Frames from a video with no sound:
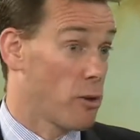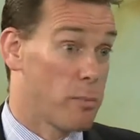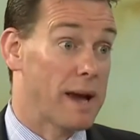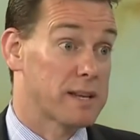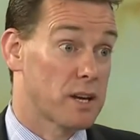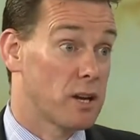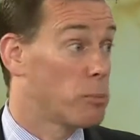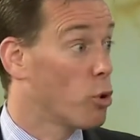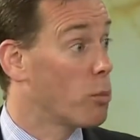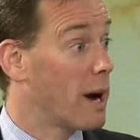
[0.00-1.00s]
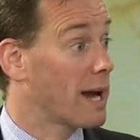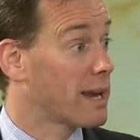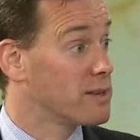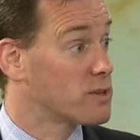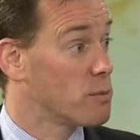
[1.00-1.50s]
back in terms of their
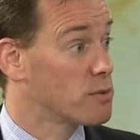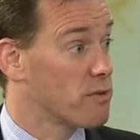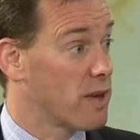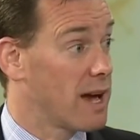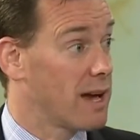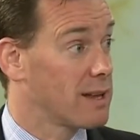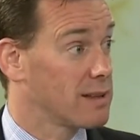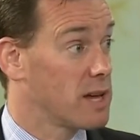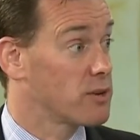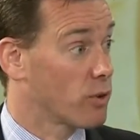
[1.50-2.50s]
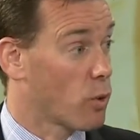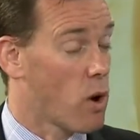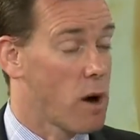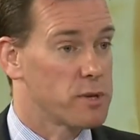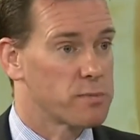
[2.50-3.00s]
lending requirements, but you never
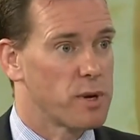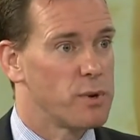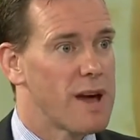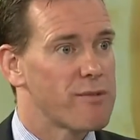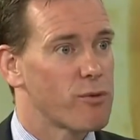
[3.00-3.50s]
really see that